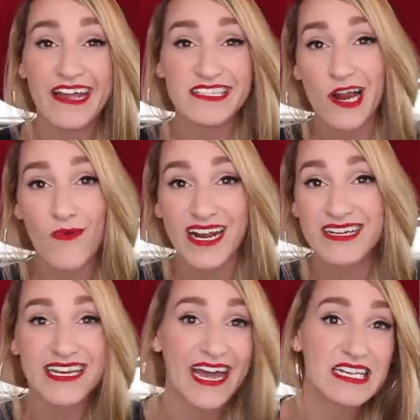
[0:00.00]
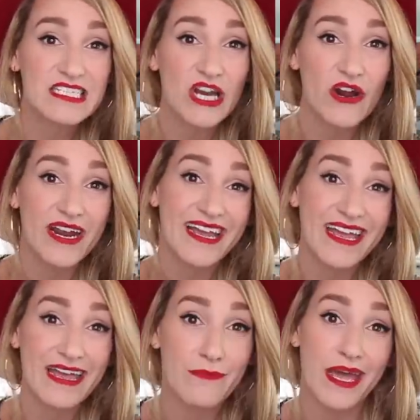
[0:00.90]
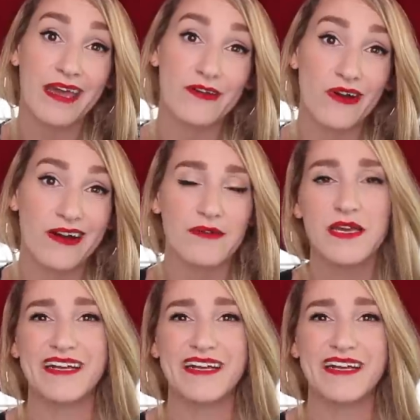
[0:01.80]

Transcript: it's our wedding day, starring him and her.